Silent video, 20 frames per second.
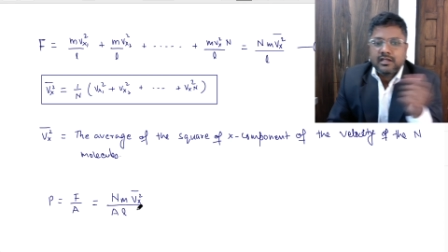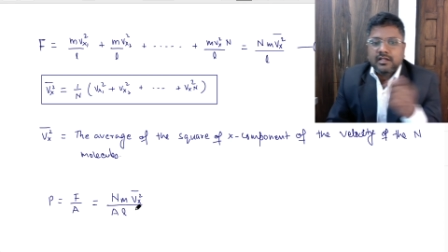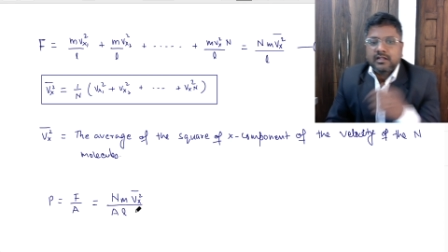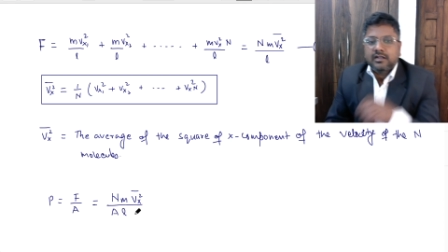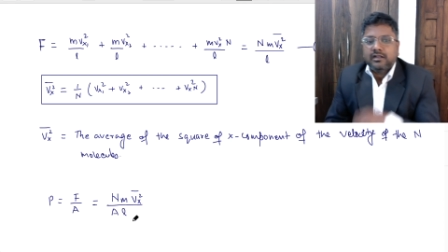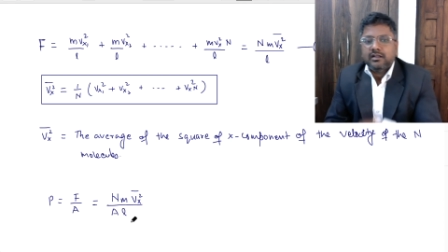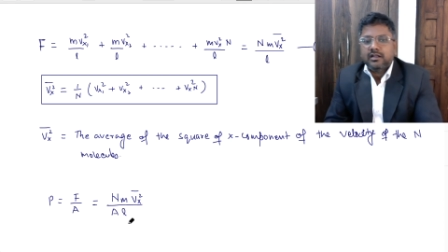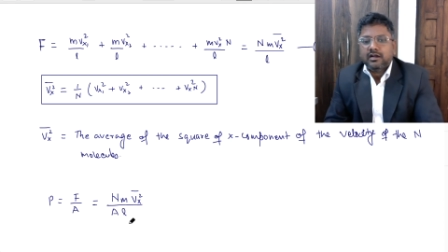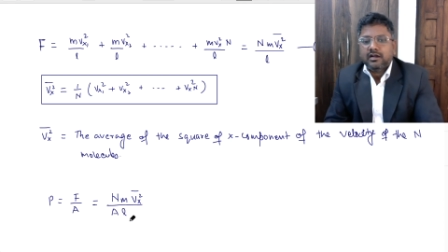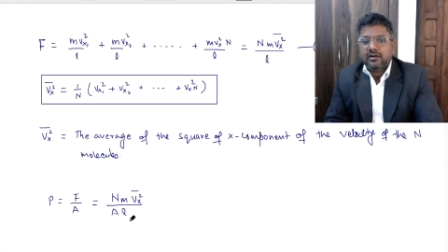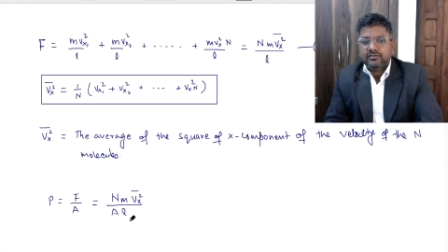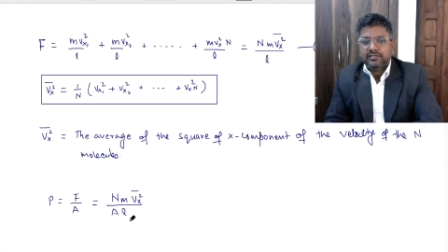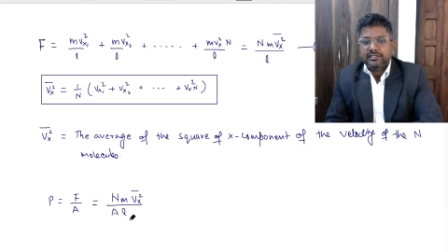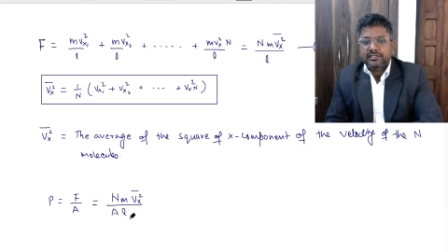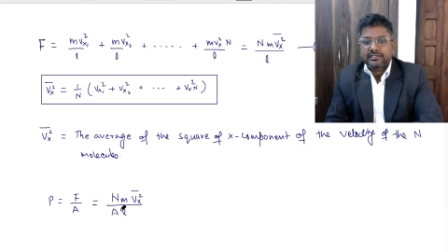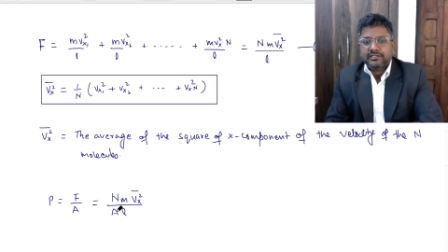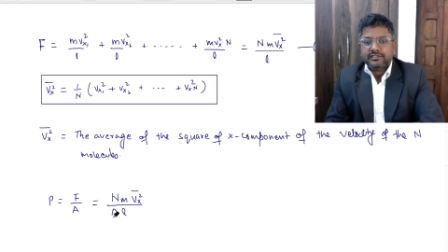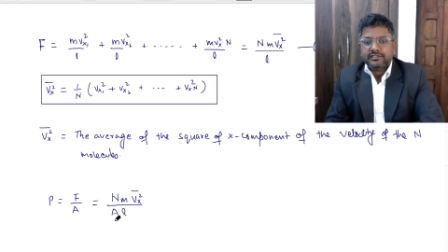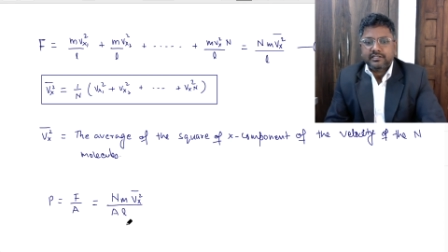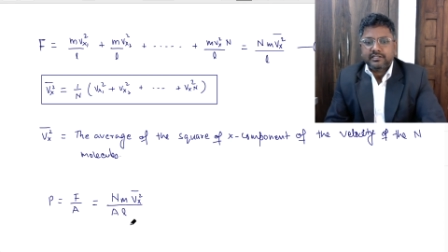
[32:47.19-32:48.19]
Now
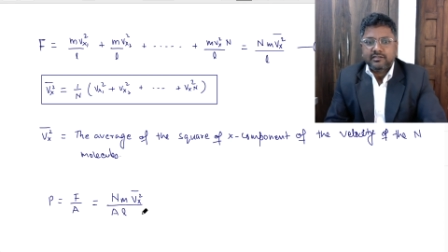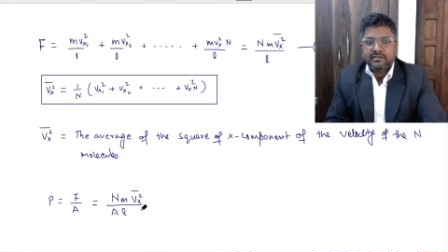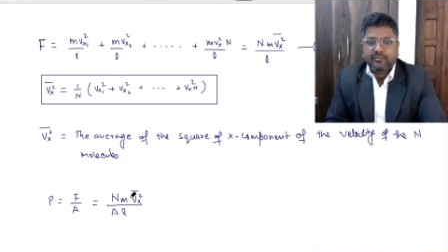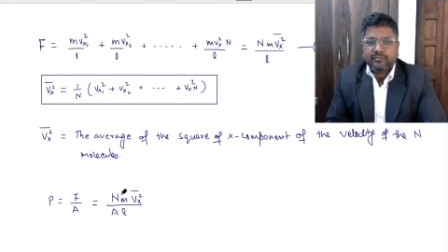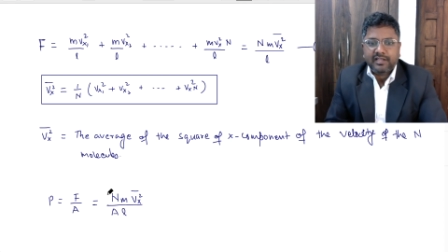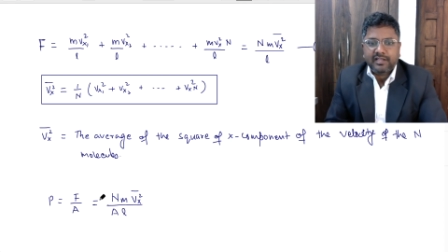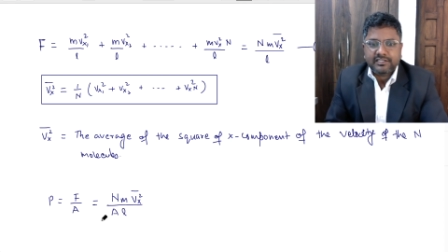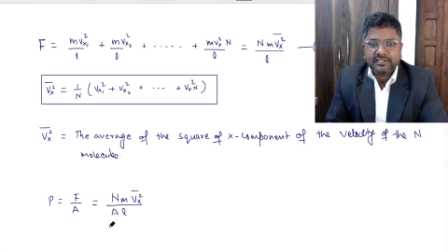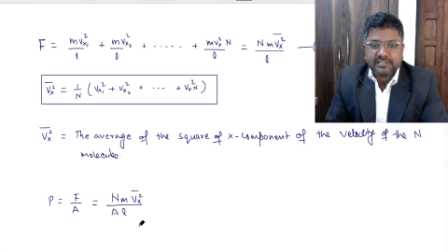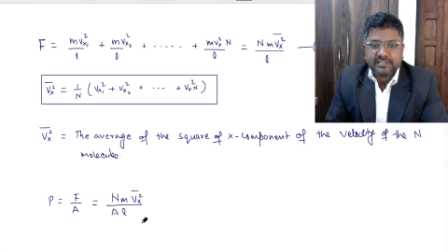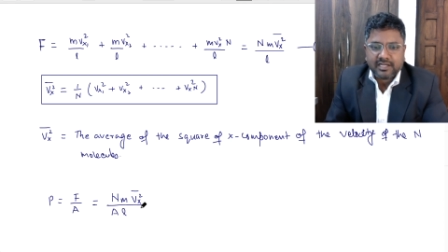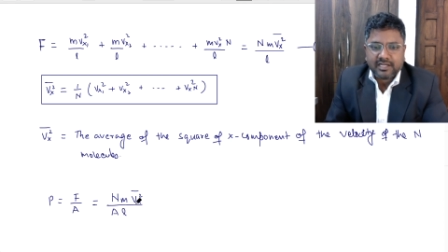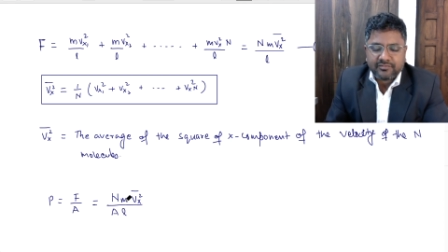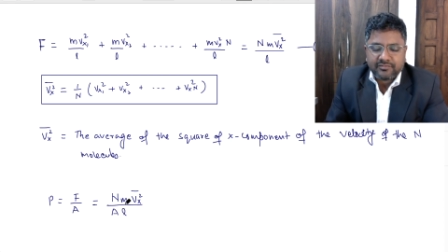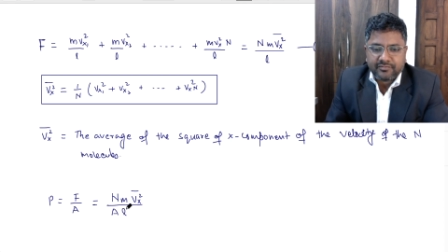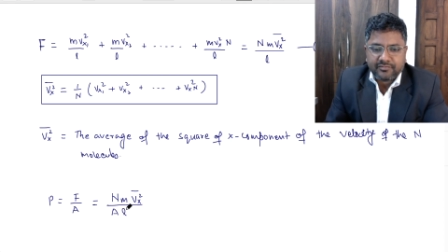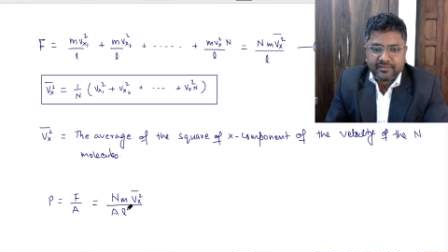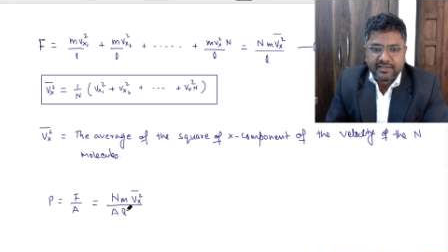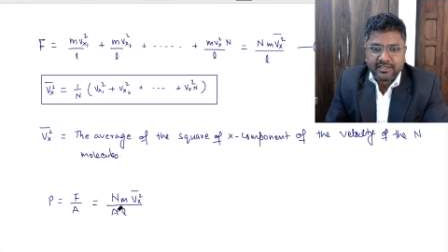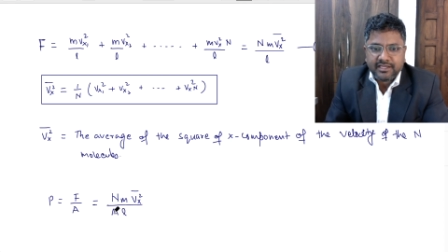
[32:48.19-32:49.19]
this, in place of
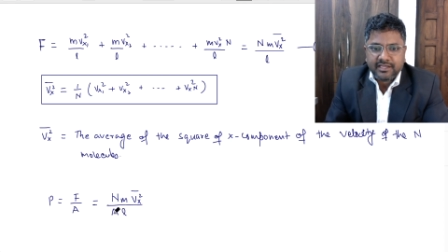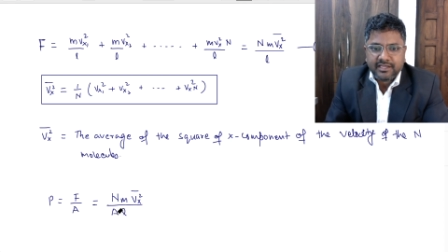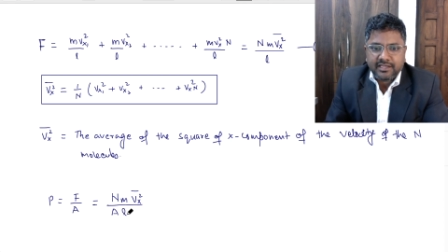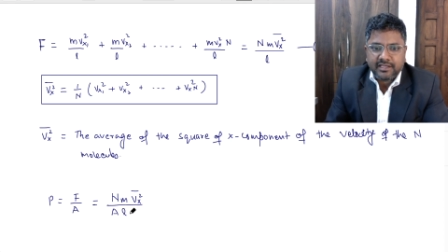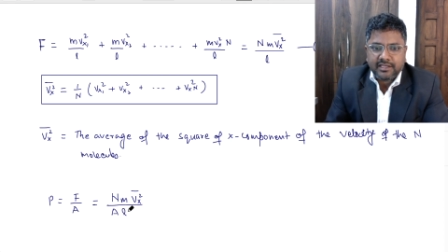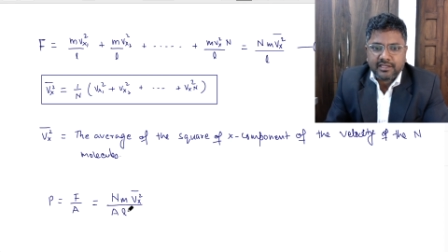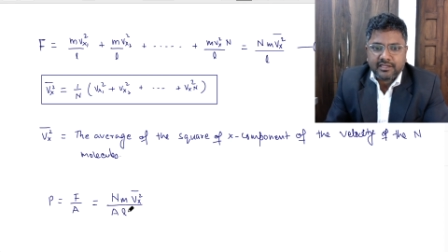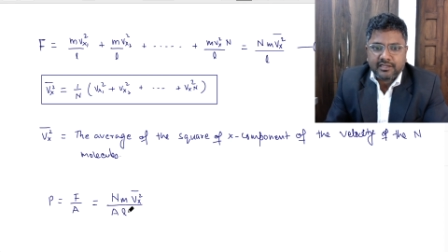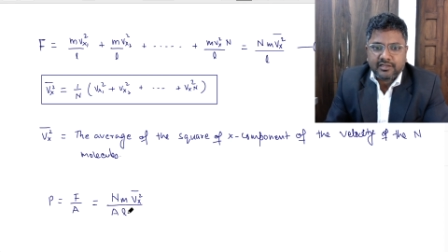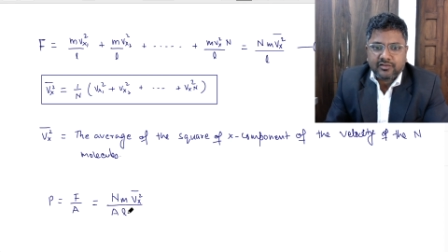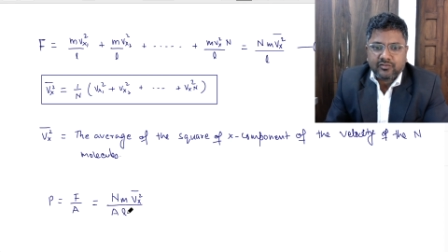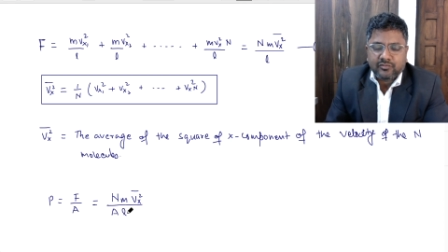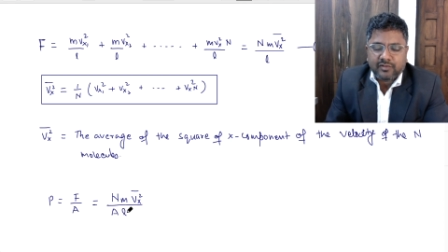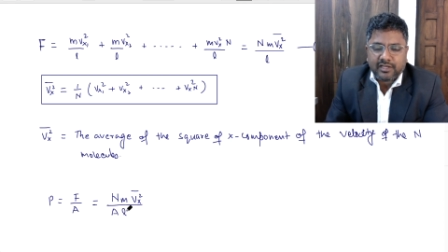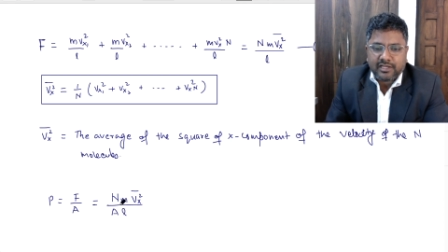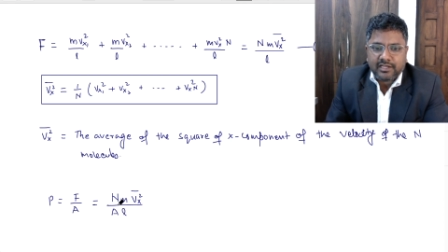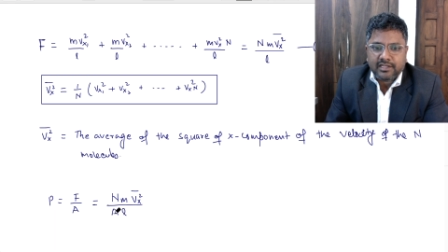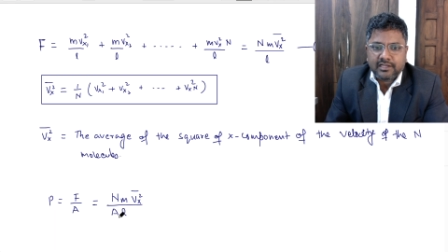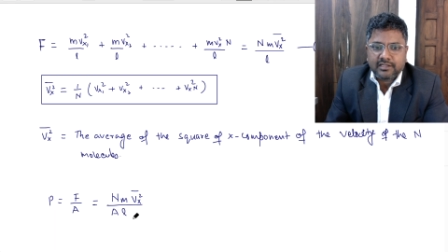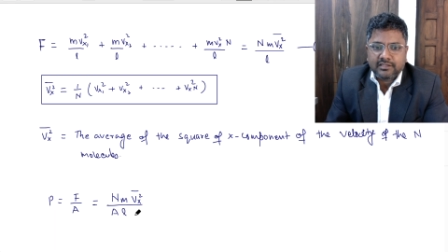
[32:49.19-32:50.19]
A into
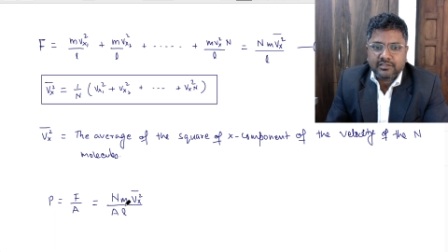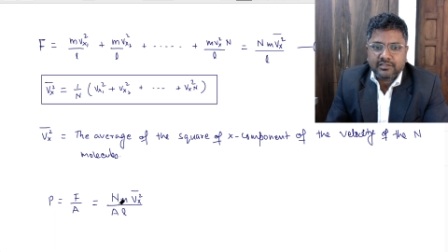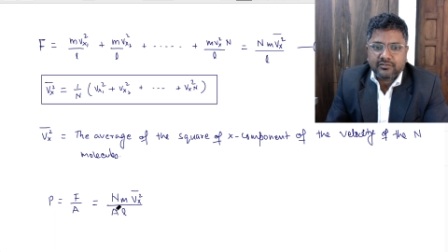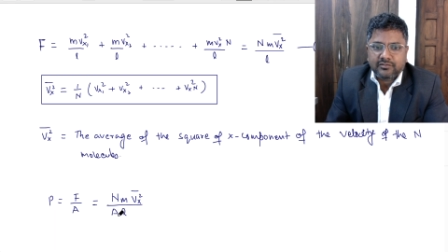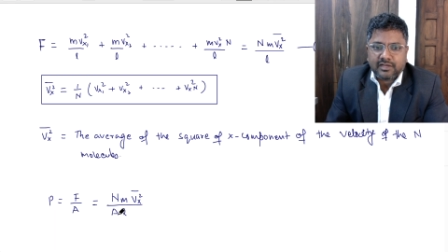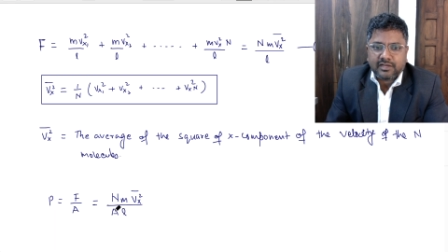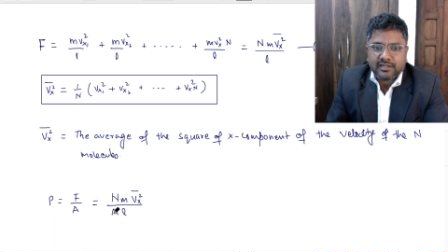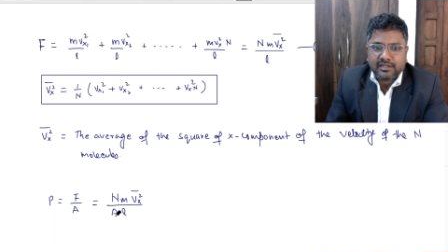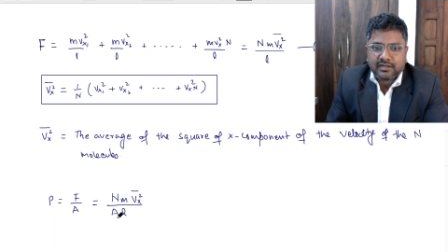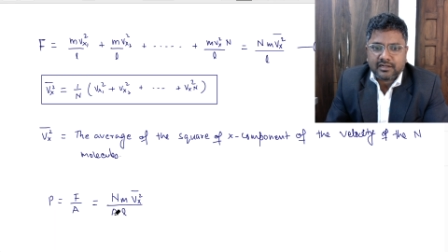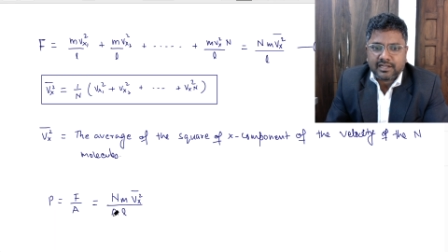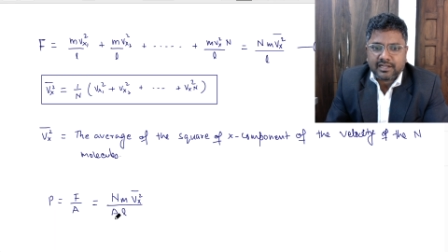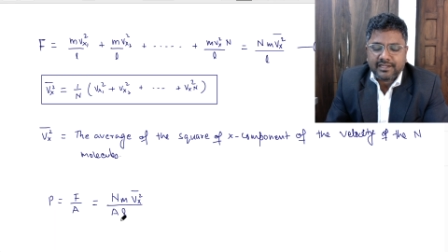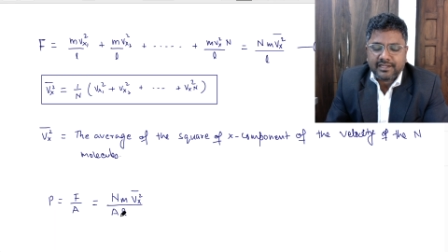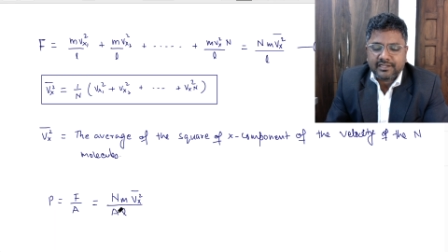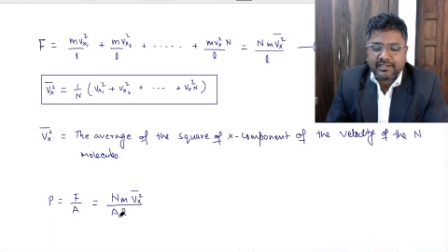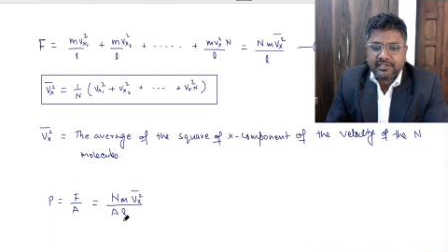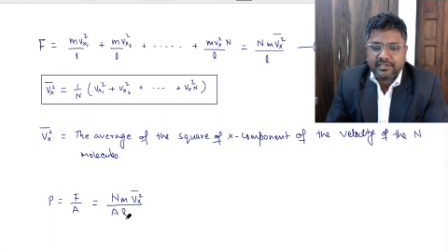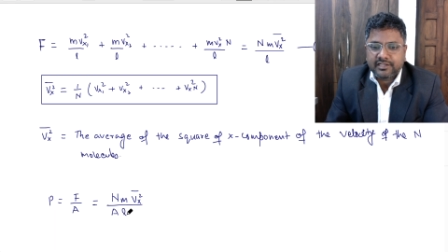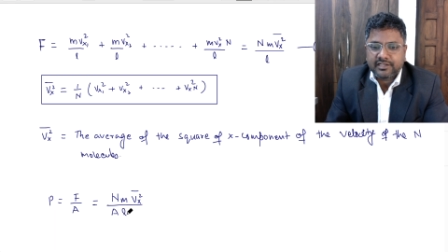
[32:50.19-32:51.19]
L, you can write
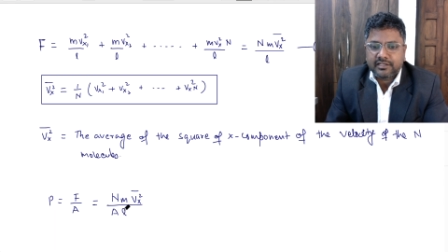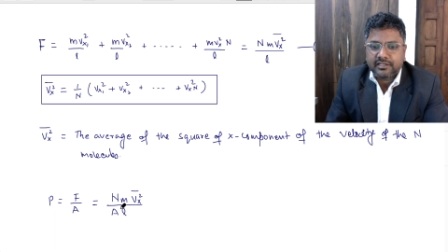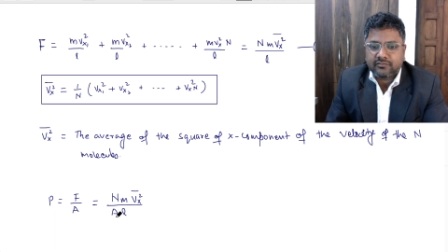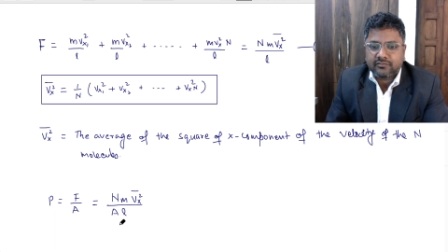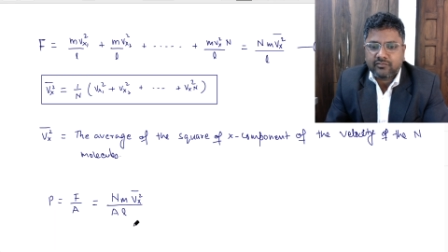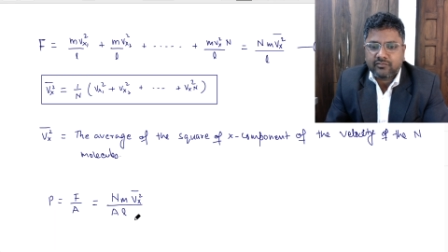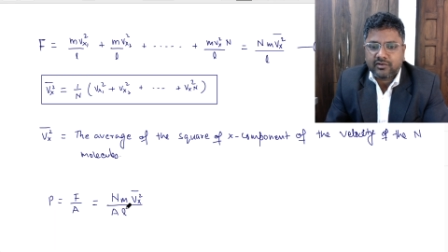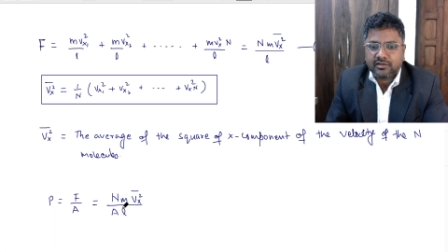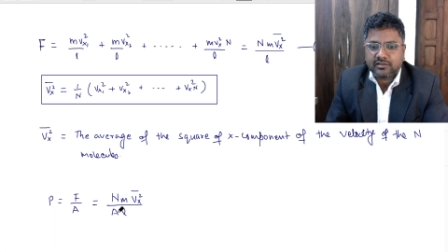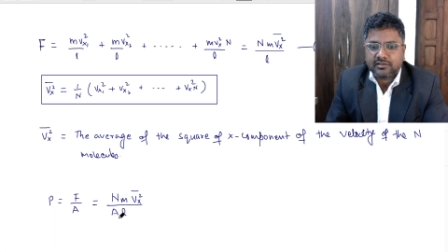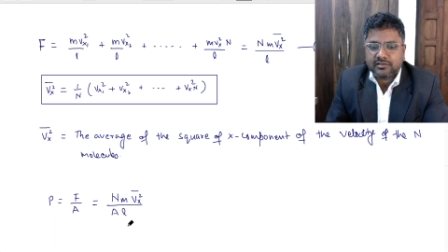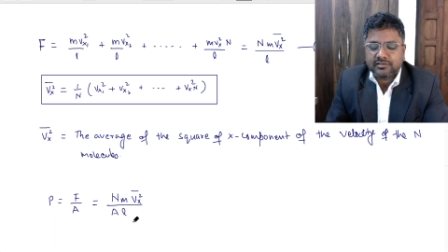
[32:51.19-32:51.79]
here what,